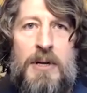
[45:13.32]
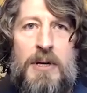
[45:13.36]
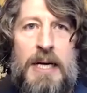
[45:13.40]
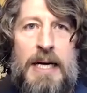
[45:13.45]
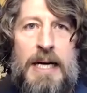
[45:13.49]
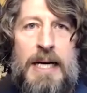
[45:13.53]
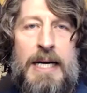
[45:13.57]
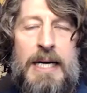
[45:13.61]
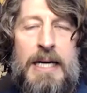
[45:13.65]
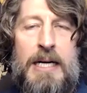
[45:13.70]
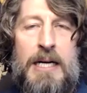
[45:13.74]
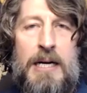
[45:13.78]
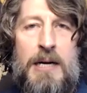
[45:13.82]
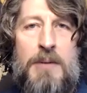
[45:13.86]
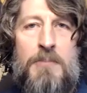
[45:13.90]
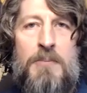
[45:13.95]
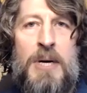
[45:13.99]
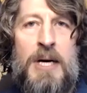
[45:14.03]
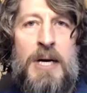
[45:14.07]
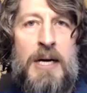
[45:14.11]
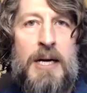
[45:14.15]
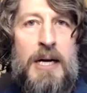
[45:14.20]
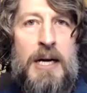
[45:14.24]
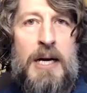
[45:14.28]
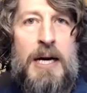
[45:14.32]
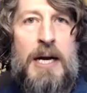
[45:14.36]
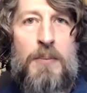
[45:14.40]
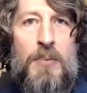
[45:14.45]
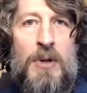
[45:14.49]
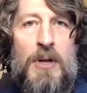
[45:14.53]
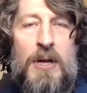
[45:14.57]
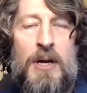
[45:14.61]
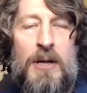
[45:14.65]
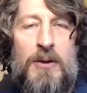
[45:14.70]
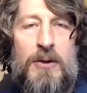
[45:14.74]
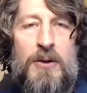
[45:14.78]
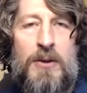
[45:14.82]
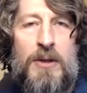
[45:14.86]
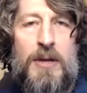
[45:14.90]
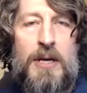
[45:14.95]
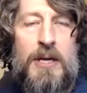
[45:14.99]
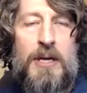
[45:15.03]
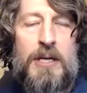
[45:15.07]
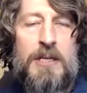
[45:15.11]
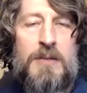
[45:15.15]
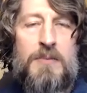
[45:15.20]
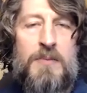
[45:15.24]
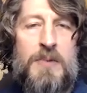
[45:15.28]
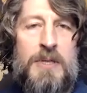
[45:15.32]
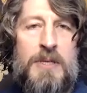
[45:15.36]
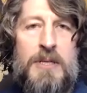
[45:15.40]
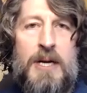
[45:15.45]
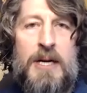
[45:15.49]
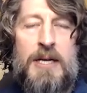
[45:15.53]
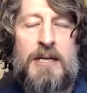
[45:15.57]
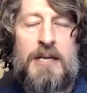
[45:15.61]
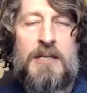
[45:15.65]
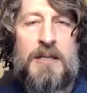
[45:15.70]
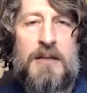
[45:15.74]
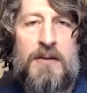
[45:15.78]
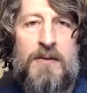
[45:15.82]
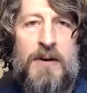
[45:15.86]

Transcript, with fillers: uh, among a couple other things besides